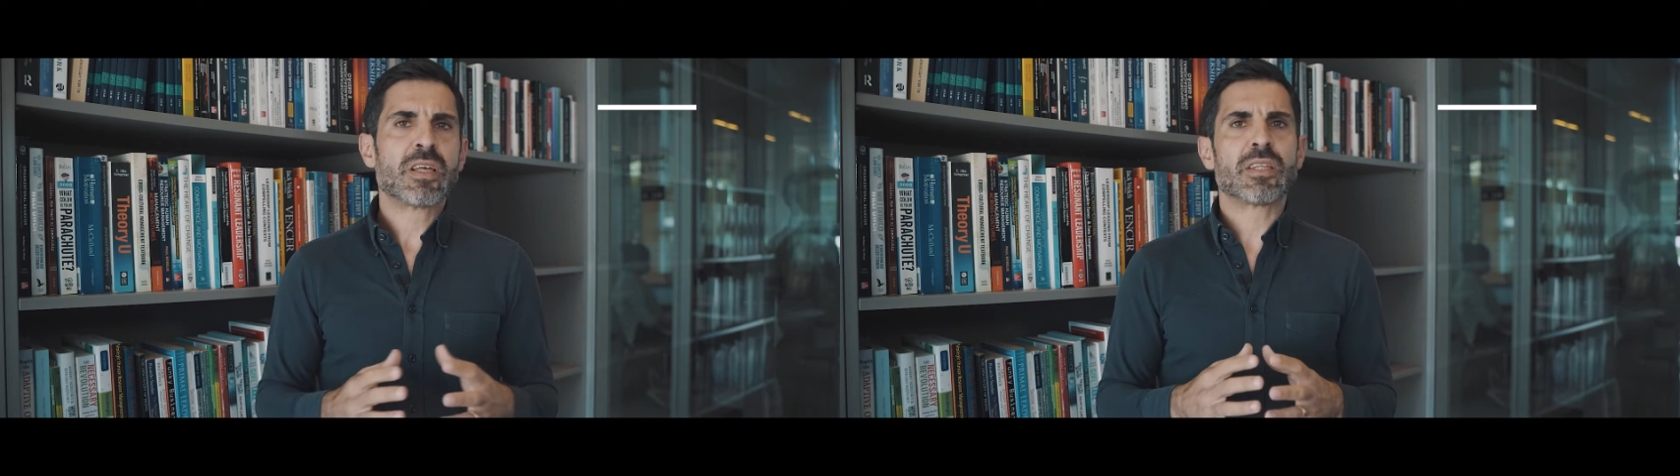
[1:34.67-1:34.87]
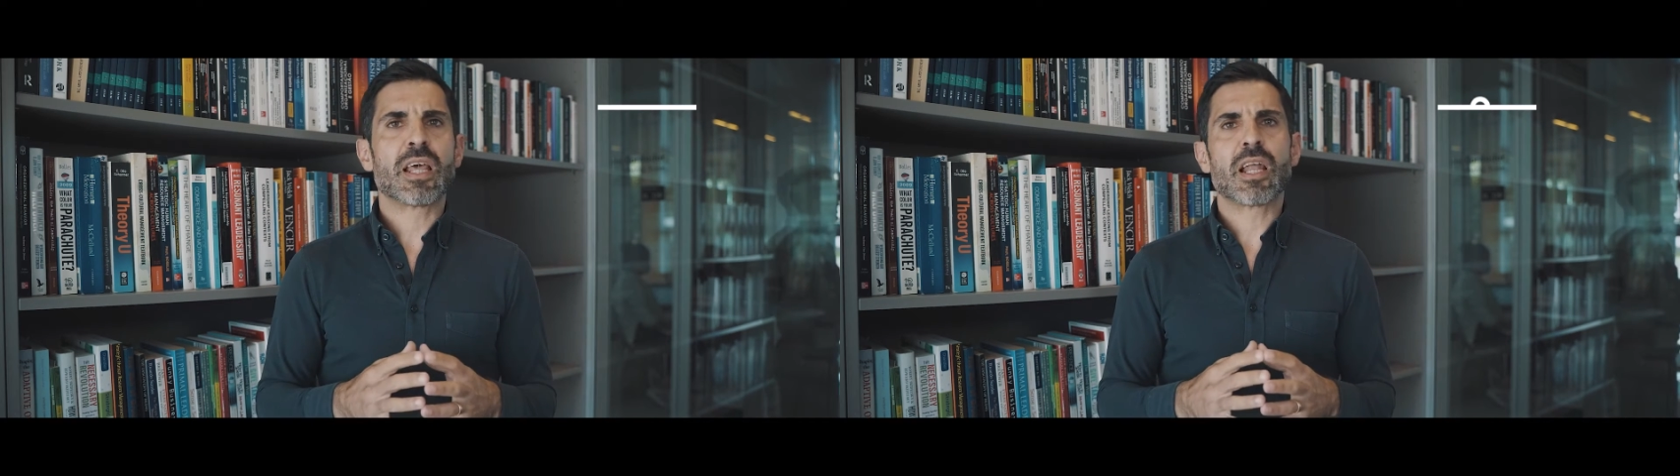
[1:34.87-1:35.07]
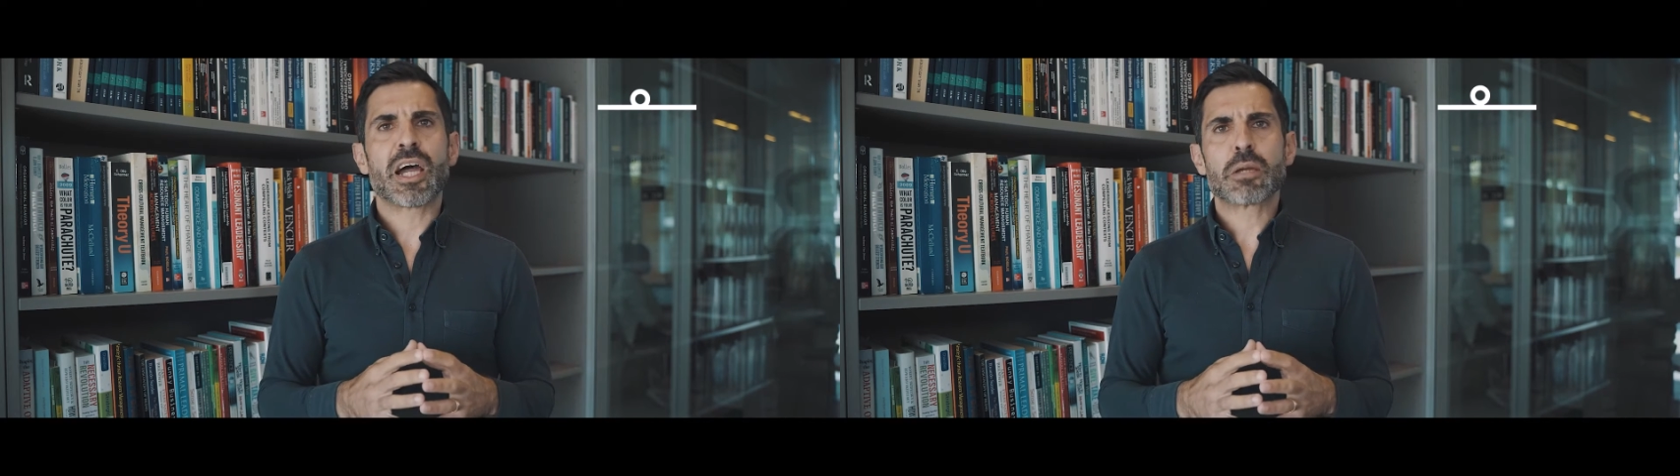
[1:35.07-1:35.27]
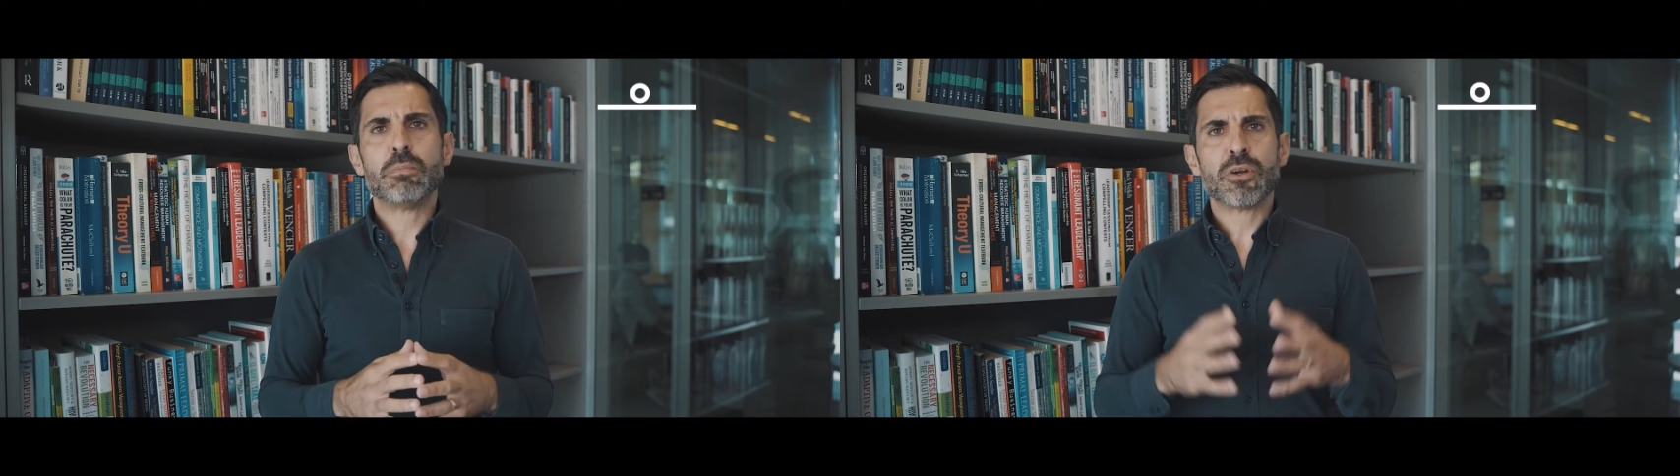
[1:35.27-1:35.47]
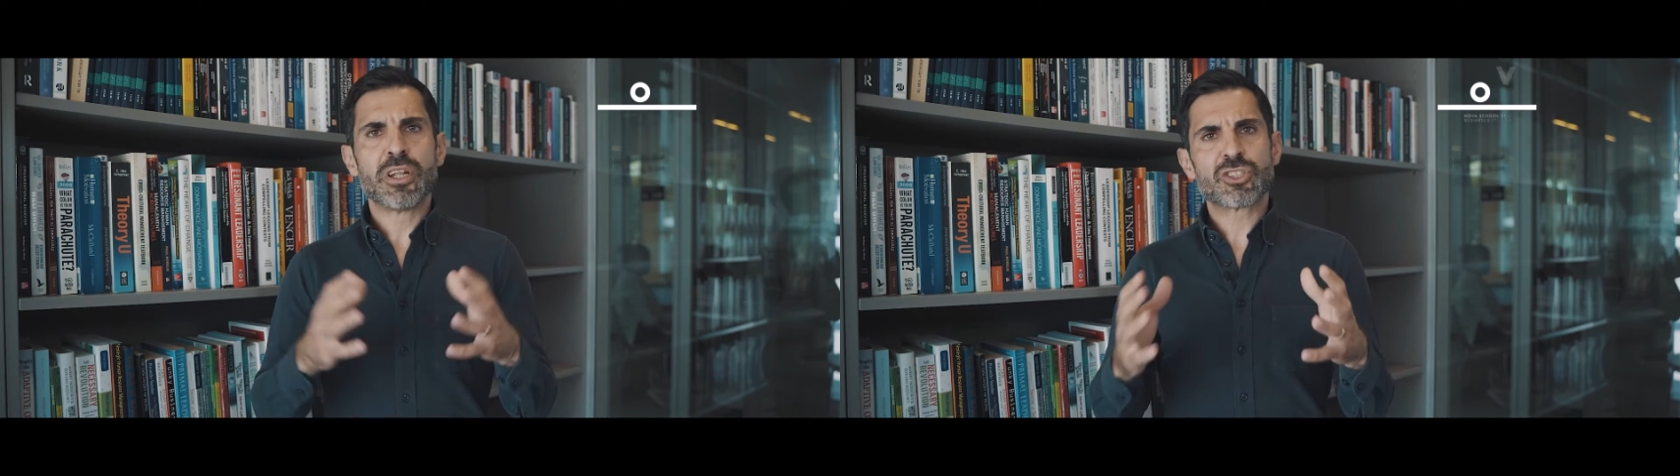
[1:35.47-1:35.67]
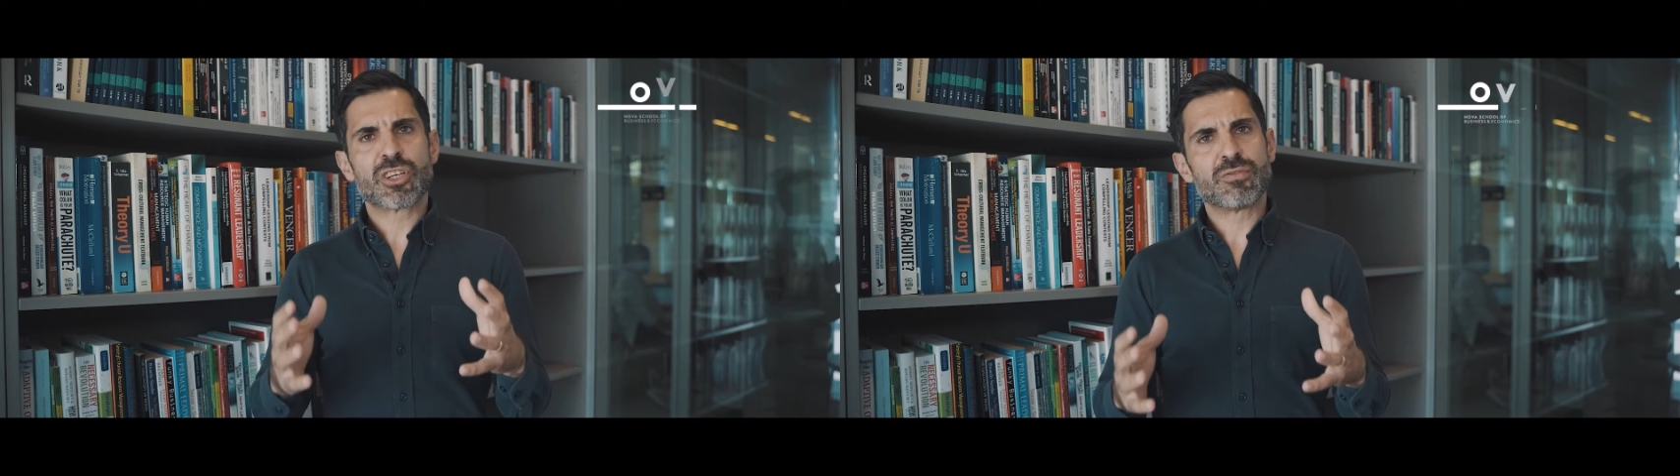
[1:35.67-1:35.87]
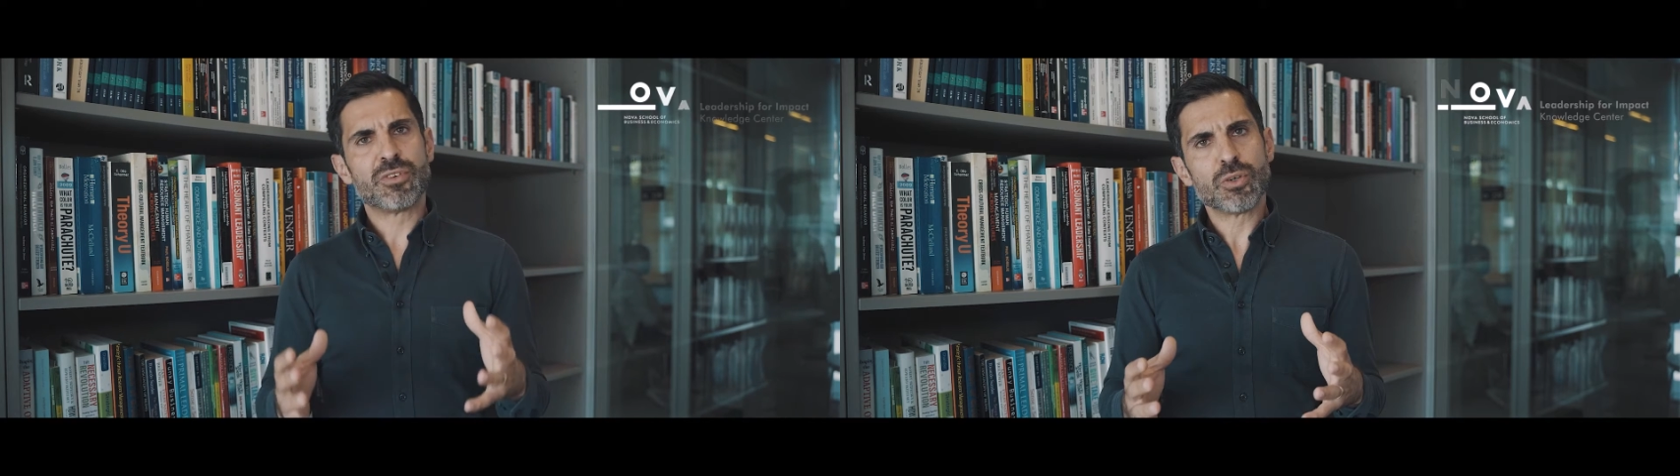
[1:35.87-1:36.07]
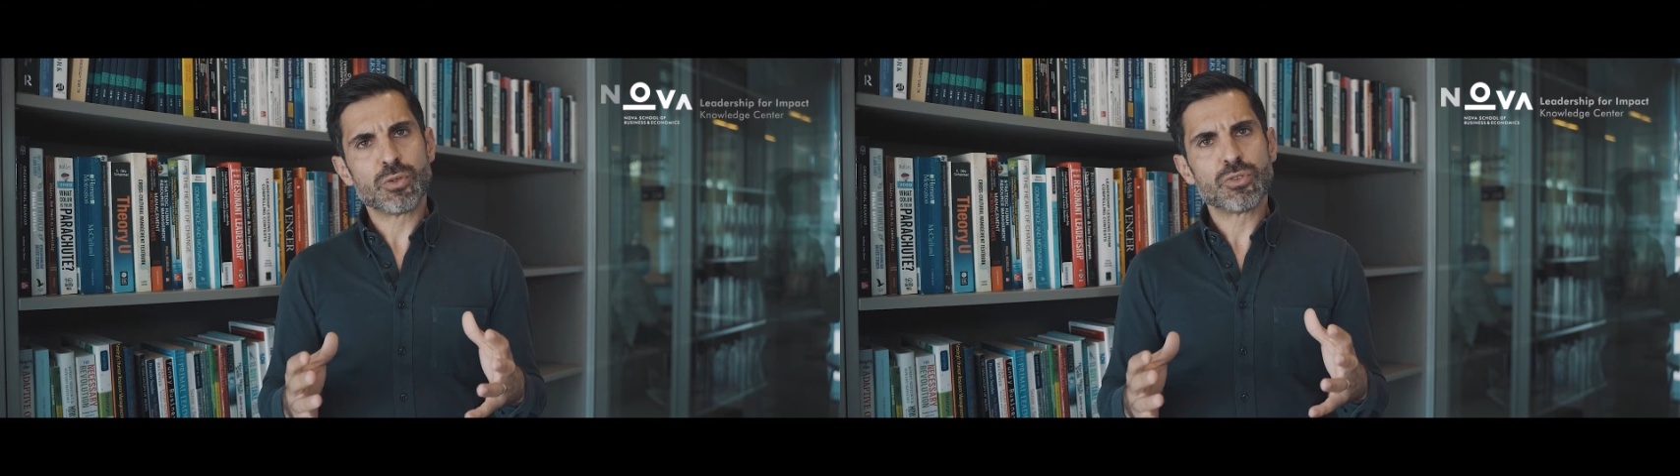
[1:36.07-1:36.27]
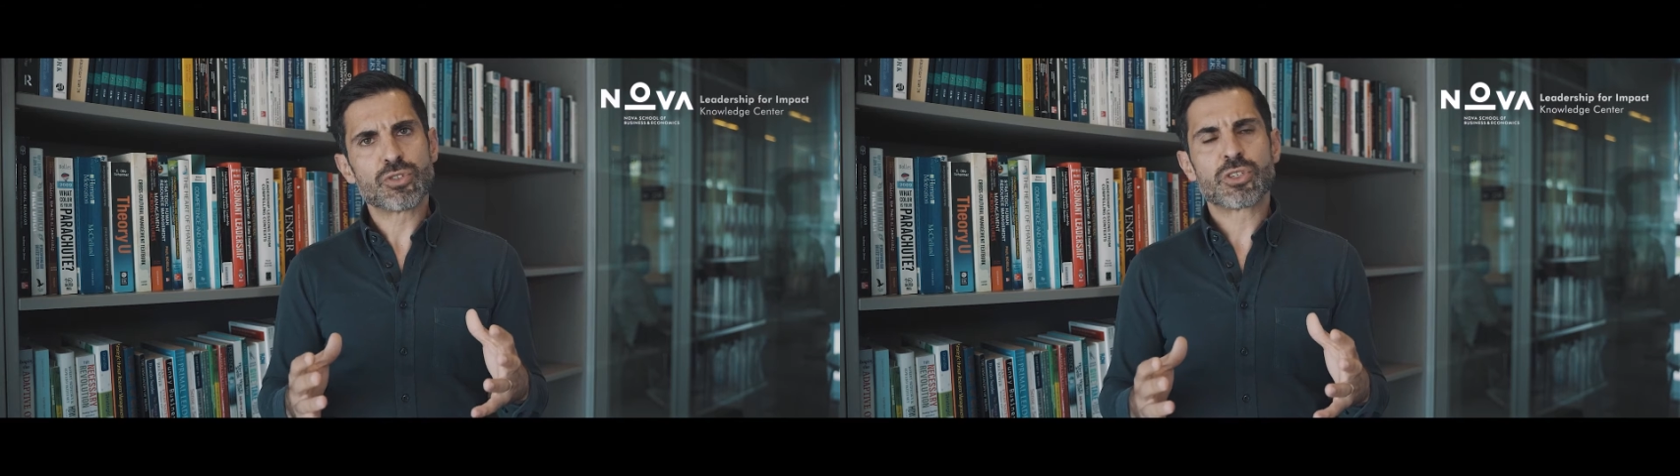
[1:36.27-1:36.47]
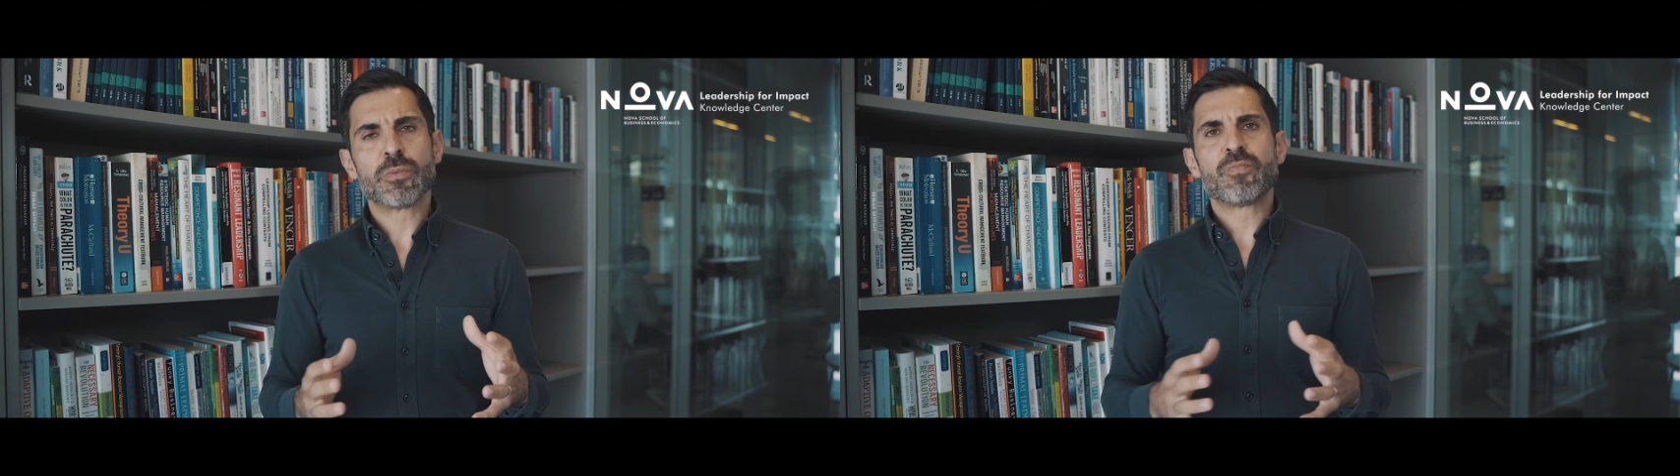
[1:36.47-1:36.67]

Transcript: they like monistic views,